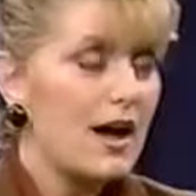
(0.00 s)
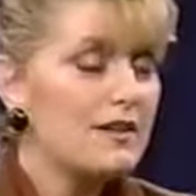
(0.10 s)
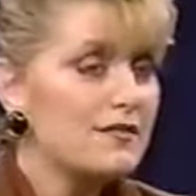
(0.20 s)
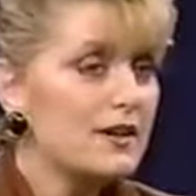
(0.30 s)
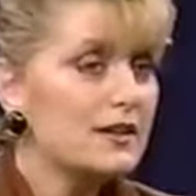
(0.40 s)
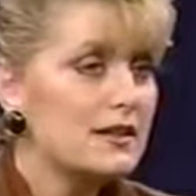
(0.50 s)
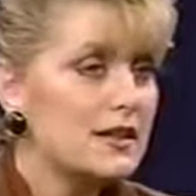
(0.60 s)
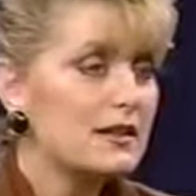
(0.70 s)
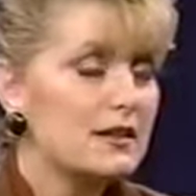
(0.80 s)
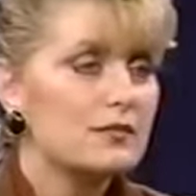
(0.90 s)
I find
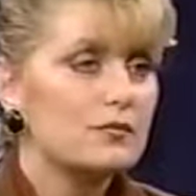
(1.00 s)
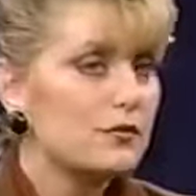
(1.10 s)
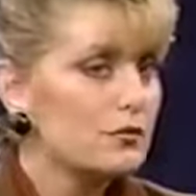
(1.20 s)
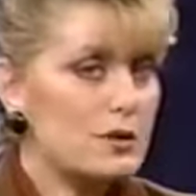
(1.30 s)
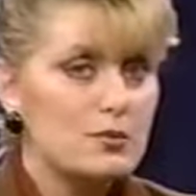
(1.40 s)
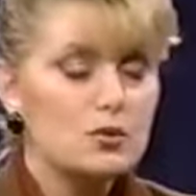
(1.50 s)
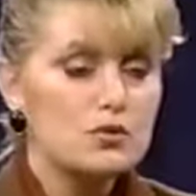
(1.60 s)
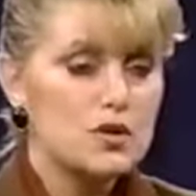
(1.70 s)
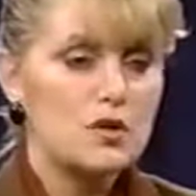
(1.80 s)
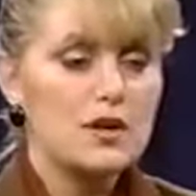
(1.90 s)
that for people who
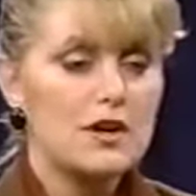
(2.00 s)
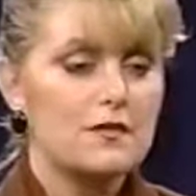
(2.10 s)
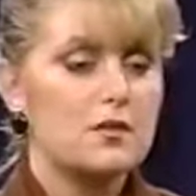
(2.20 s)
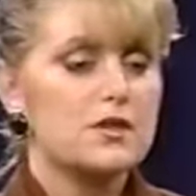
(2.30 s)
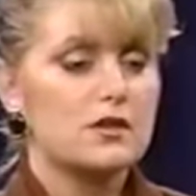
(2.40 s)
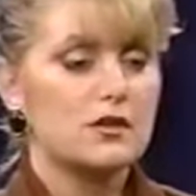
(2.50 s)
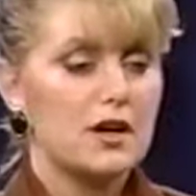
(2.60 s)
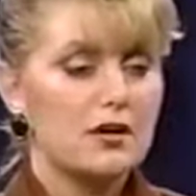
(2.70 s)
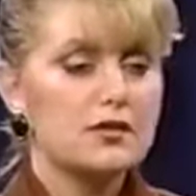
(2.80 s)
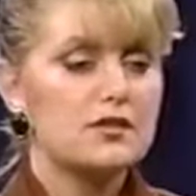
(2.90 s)
don't have particular
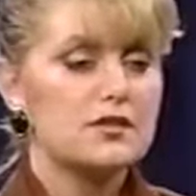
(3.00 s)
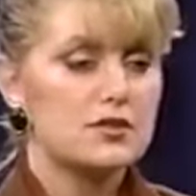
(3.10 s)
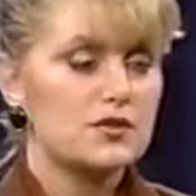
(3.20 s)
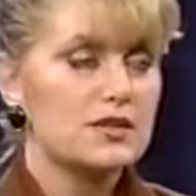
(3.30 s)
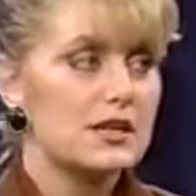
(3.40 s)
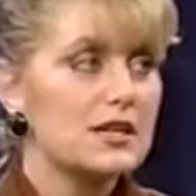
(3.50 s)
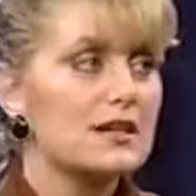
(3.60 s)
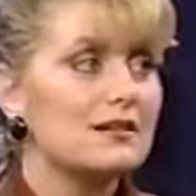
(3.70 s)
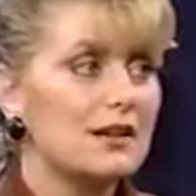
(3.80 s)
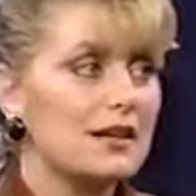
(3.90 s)
health concerns,
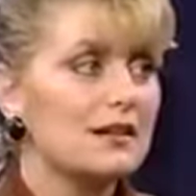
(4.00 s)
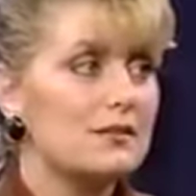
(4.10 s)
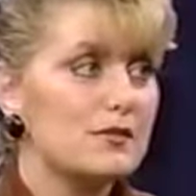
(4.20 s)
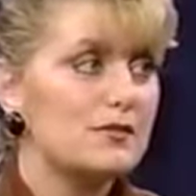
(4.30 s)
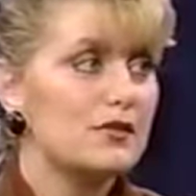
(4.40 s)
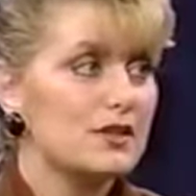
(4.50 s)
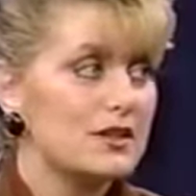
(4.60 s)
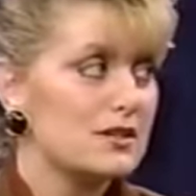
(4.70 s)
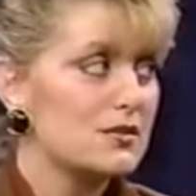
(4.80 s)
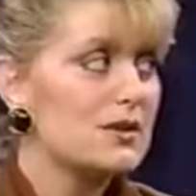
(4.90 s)
eating lightly before they
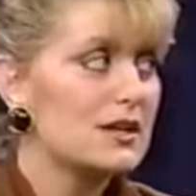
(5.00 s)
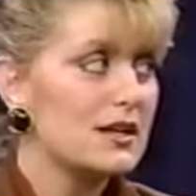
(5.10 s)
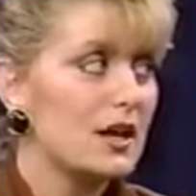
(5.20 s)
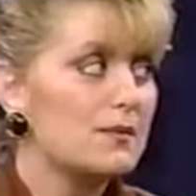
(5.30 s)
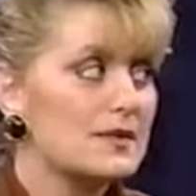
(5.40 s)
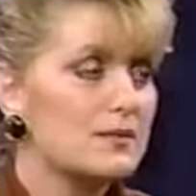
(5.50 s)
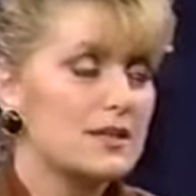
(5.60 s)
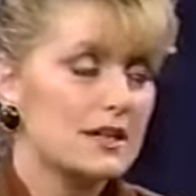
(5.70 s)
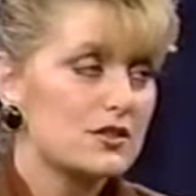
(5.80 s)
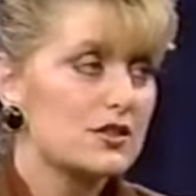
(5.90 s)
do eat helps them
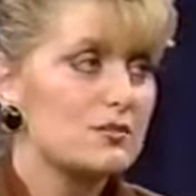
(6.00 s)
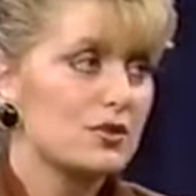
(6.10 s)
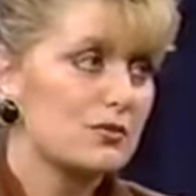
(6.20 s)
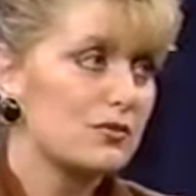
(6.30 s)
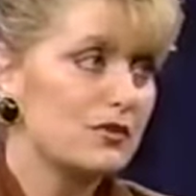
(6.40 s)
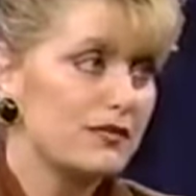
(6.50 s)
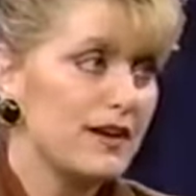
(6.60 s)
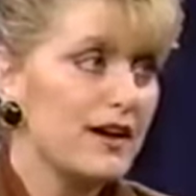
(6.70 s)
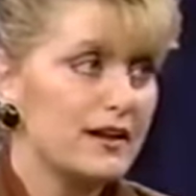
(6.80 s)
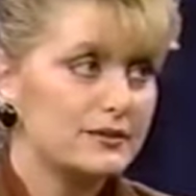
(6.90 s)
to actually burn more
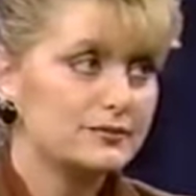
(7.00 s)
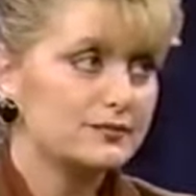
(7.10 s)
fat.